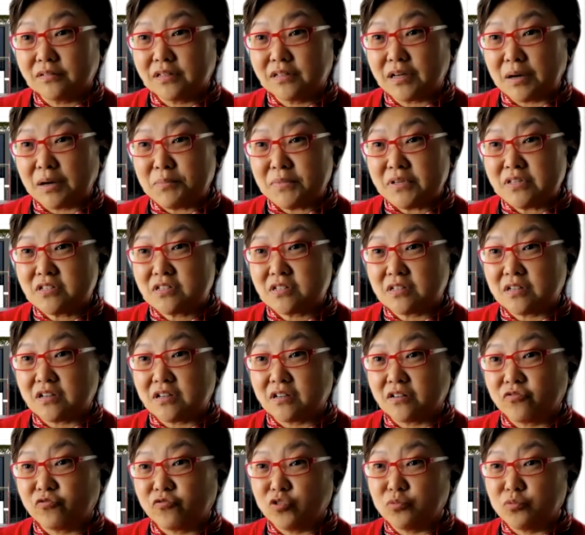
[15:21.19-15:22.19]
I mean,
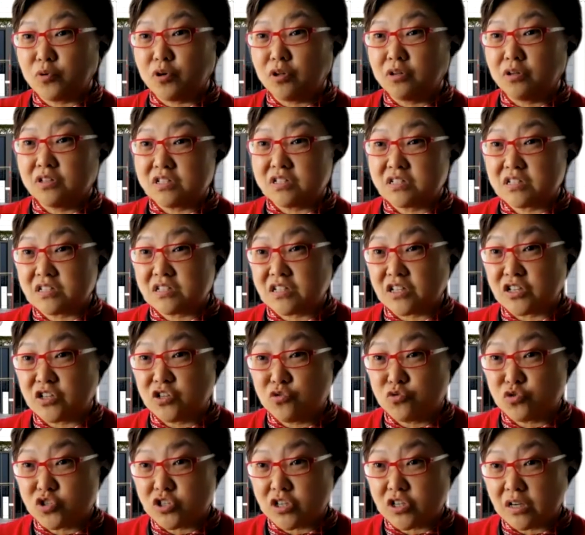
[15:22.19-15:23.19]
the football is a
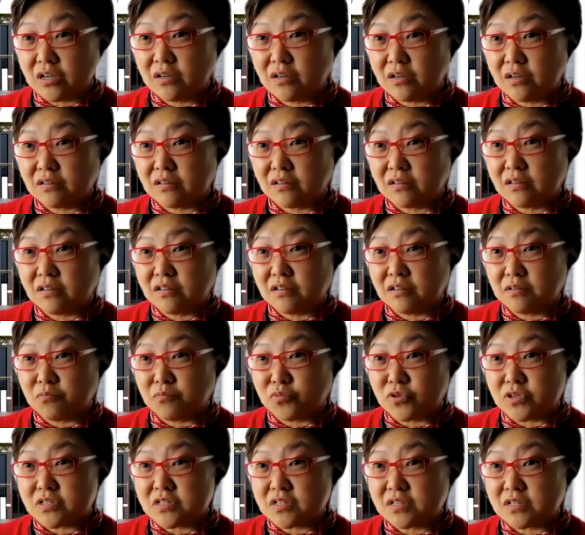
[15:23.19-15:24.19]
huge thing in
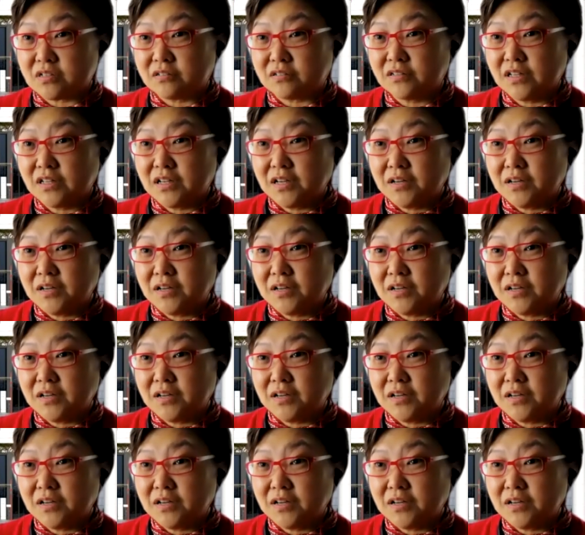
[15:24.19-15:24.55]
Brazil,